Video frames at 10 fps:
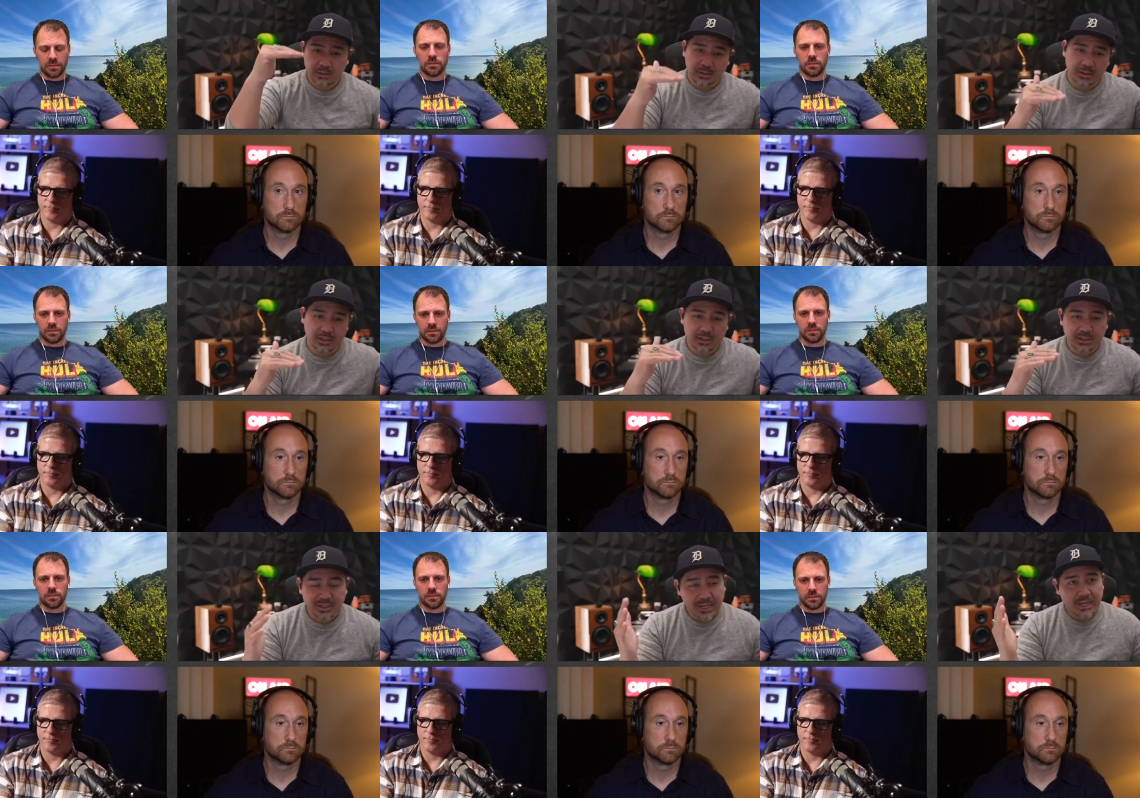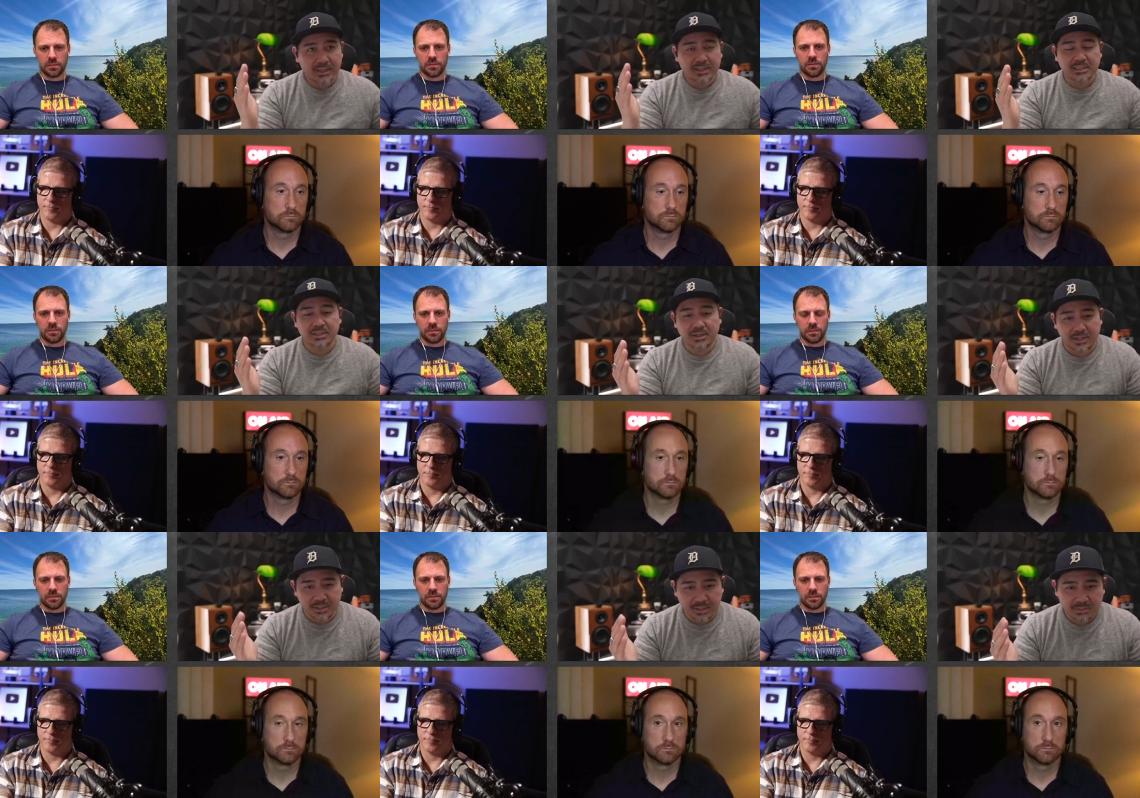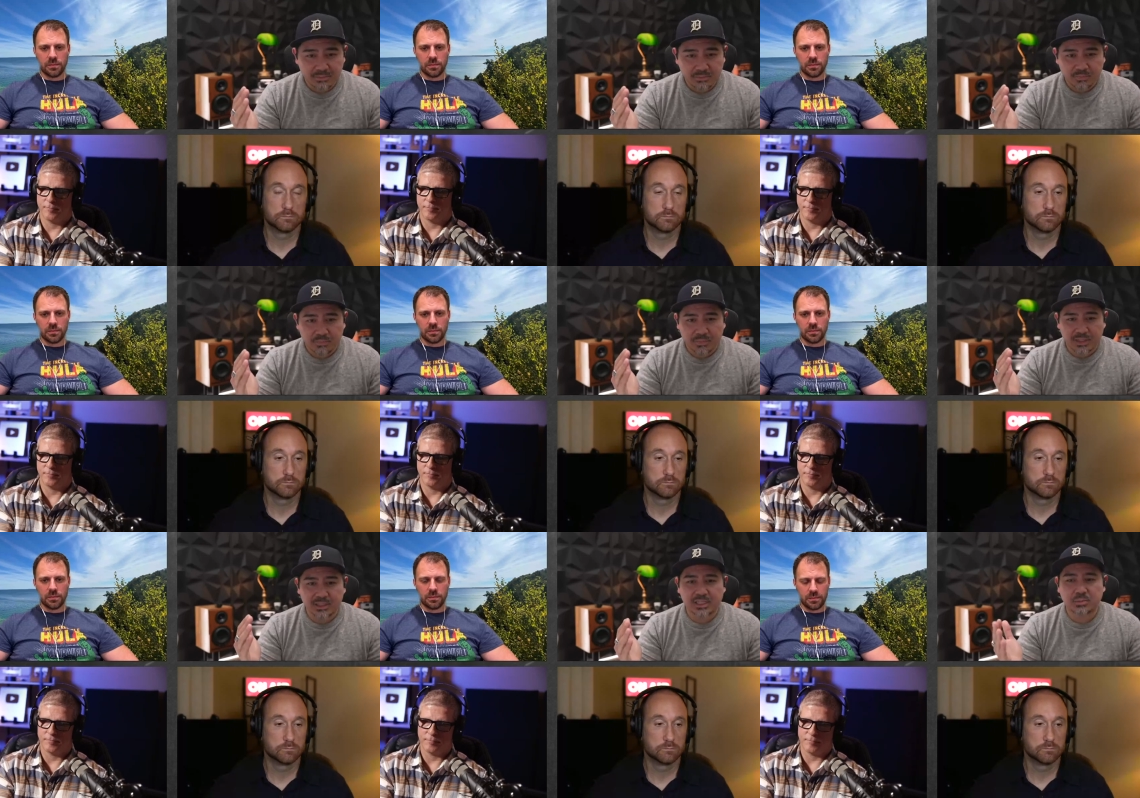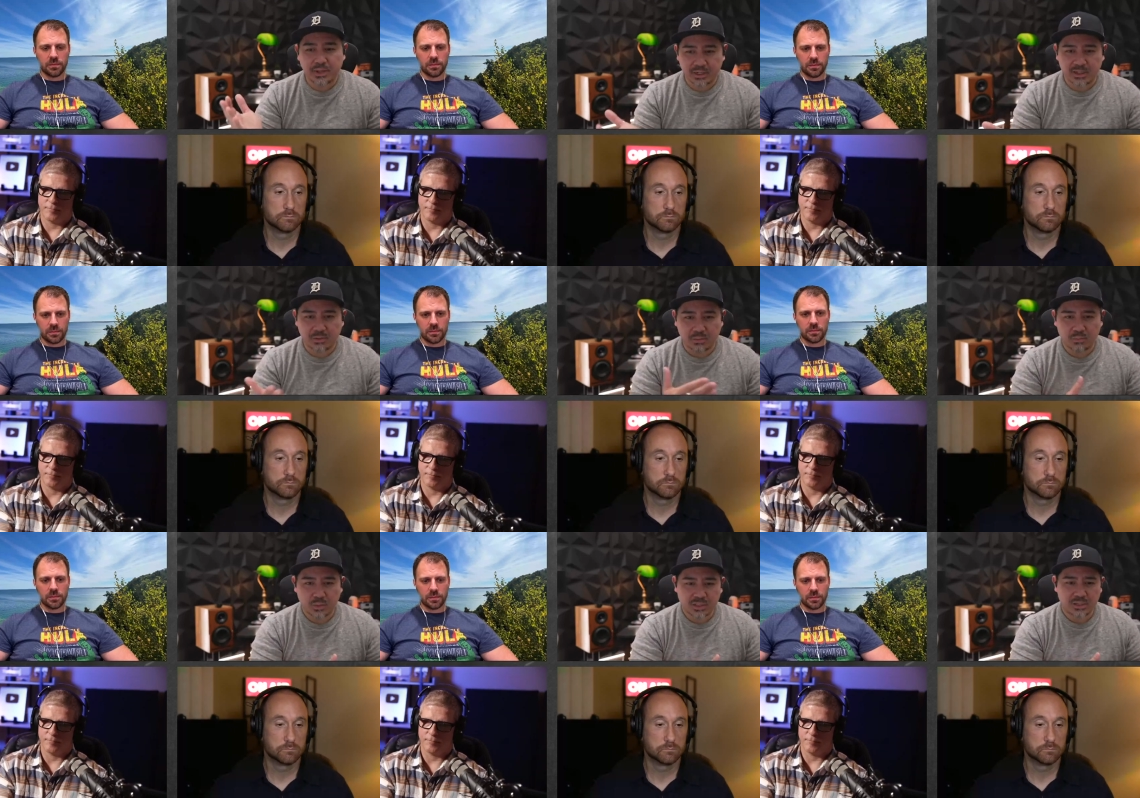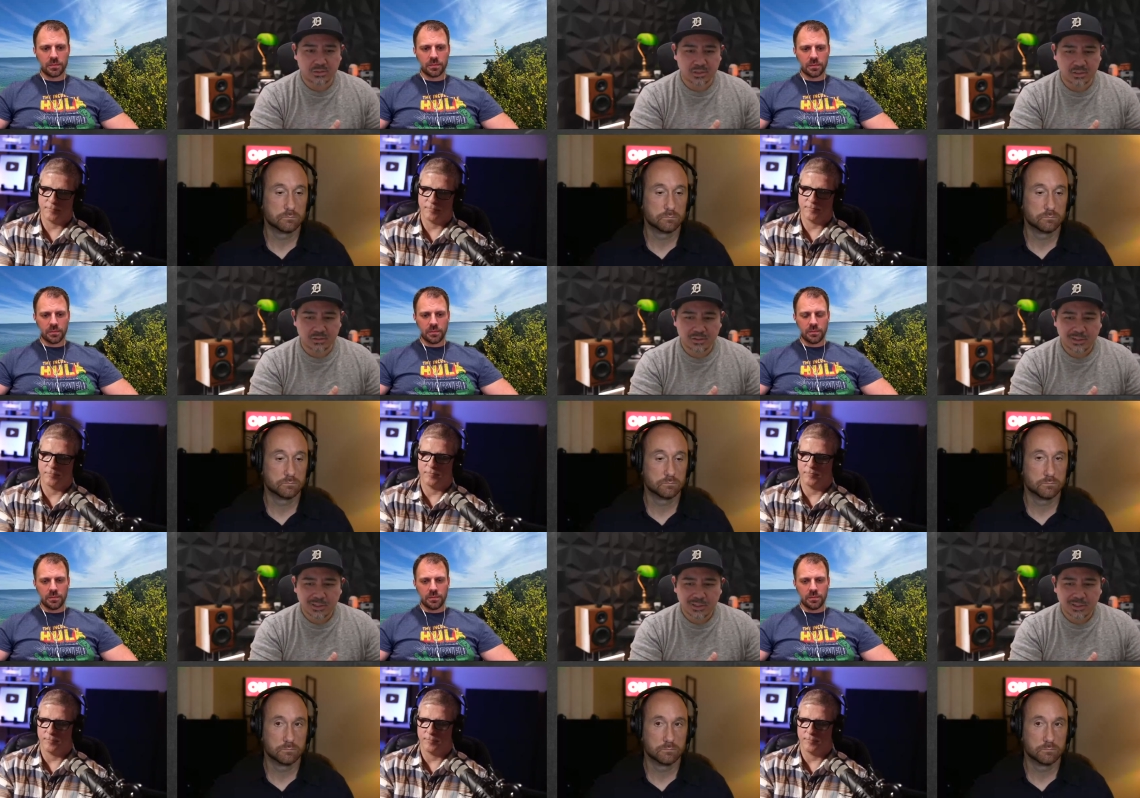Speaker 1: All right. I think that's a good idea. I think that's better than what they used to do.